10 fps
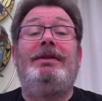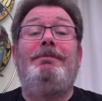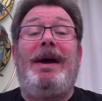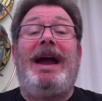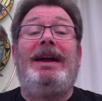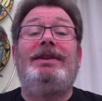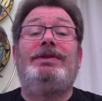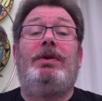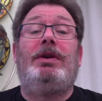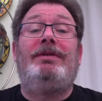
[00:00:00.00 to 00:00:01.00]
banged
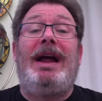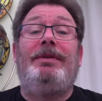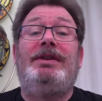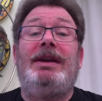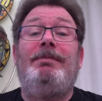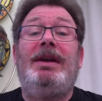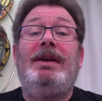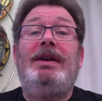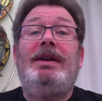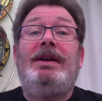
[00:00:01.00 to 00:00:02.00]
all around him.
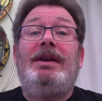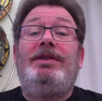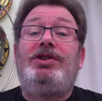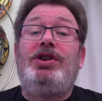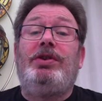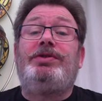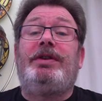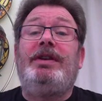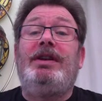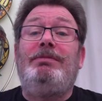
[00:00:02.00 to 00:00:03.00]
The
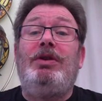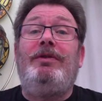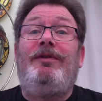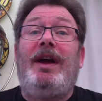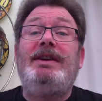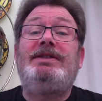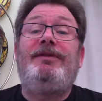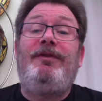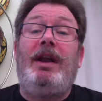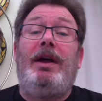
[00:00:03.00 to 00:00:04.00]
children and Moonface
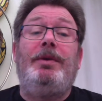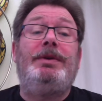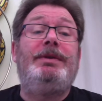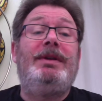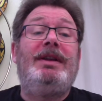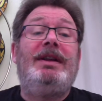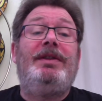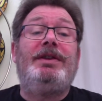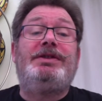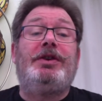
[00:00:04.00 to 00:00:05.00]
followed.
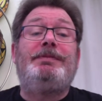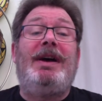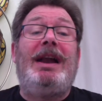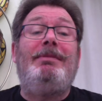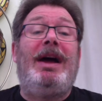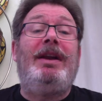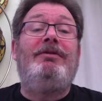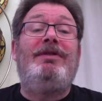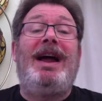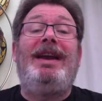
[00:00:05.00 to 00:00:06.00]
The saucepan
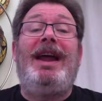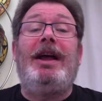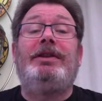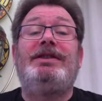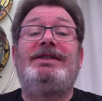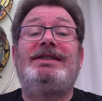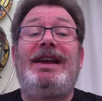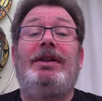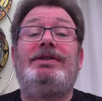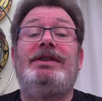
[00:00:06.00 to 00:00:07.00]
man ran
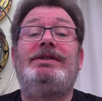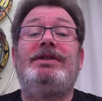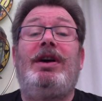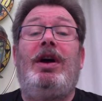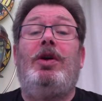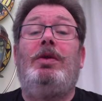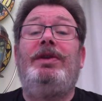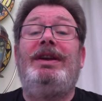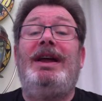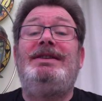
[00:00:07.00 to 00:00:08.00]
helter-skelter to the hole
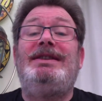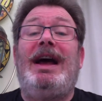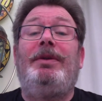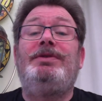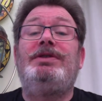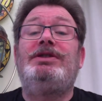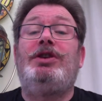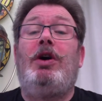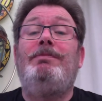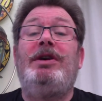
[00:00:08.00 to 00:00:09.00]
that led down to the
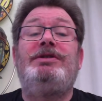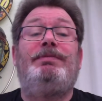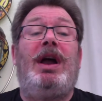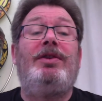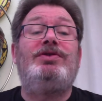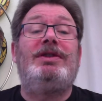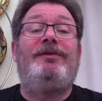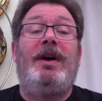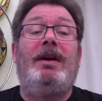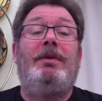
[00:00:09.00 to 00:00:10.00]
topmost branch of the
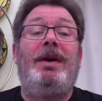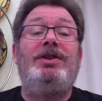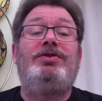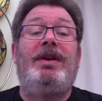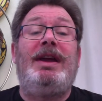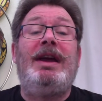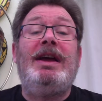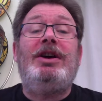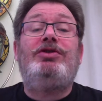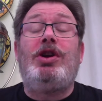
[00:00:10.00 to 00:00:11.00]
faraway tree,
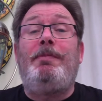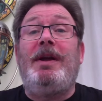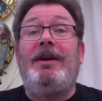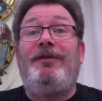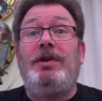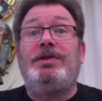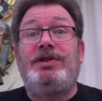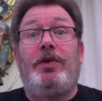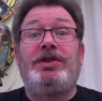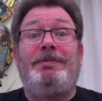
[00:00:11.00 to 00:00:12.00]
dropping a few
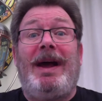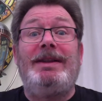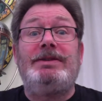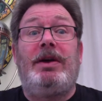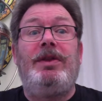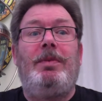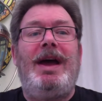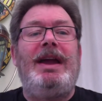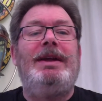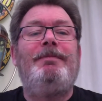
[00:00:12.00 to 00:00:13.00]
saucepans on the way.